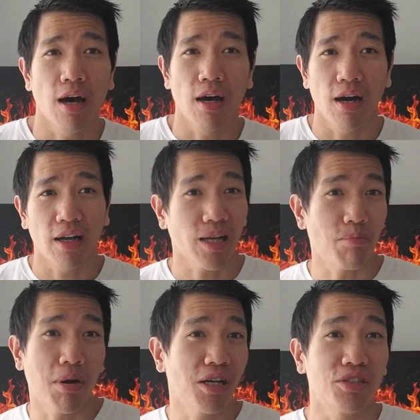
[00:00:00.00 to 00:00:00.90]
Uh, I
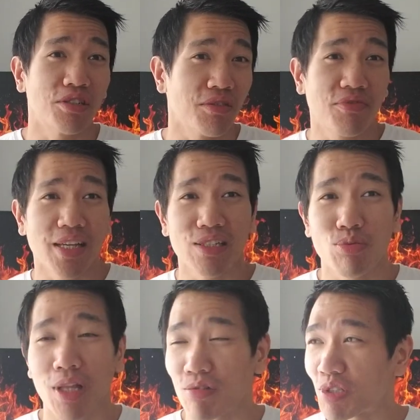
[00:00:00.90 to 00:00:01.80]
got punched in the
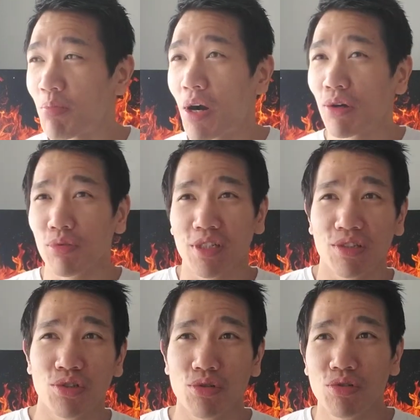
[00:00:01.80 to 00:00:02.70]
face while I was sparring with
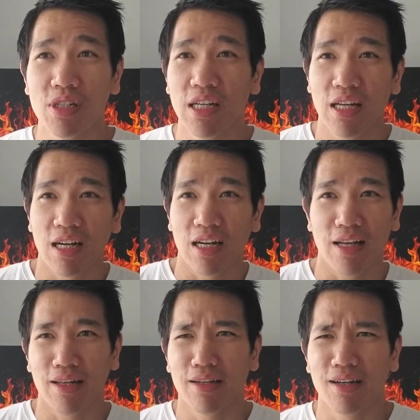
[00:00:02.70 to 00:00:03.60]
this dude,
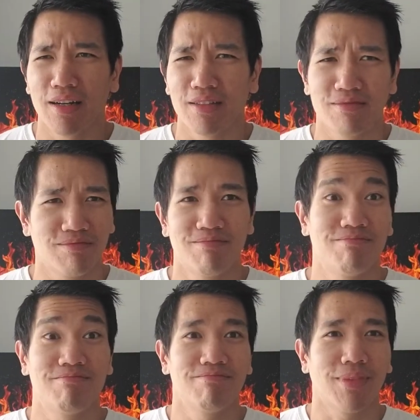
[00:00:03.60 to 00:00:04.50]
and uh,
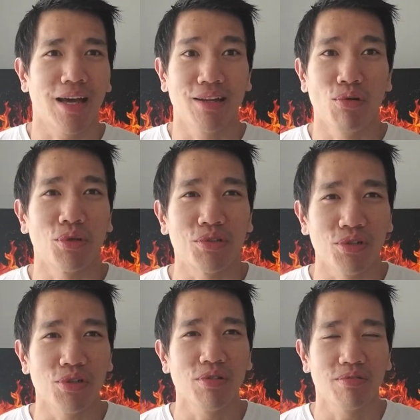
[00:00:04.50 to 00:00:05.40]
I didn't know what to
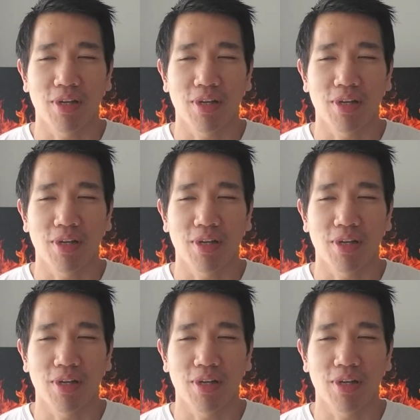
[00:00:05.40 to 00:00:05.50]
do.